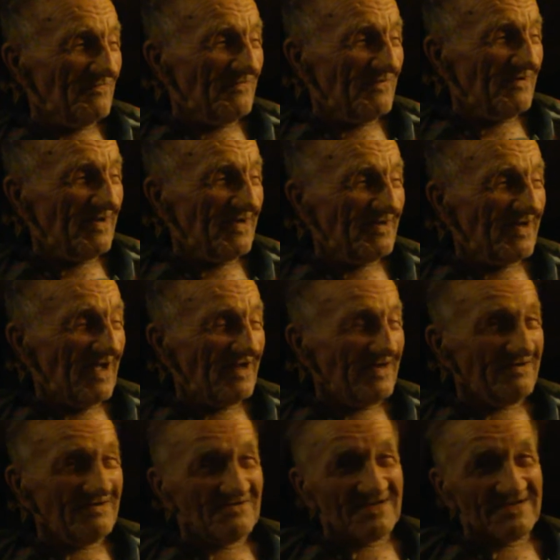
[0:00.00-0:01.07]
for I
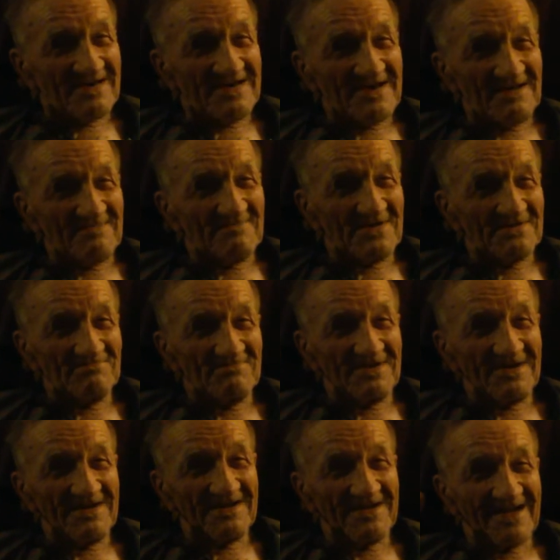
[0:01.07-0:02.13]
didn't have much
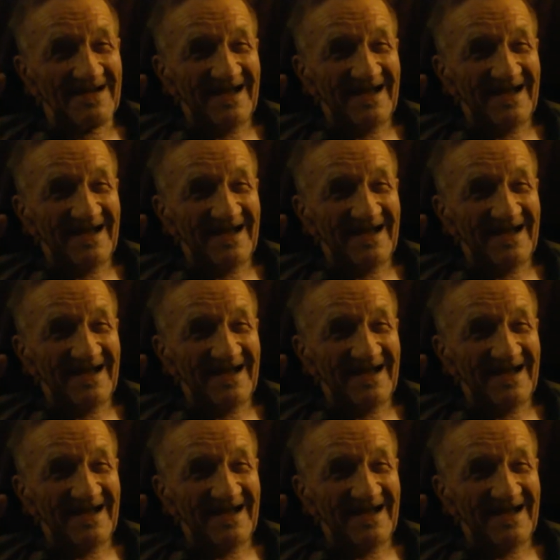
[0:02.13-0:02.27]
money.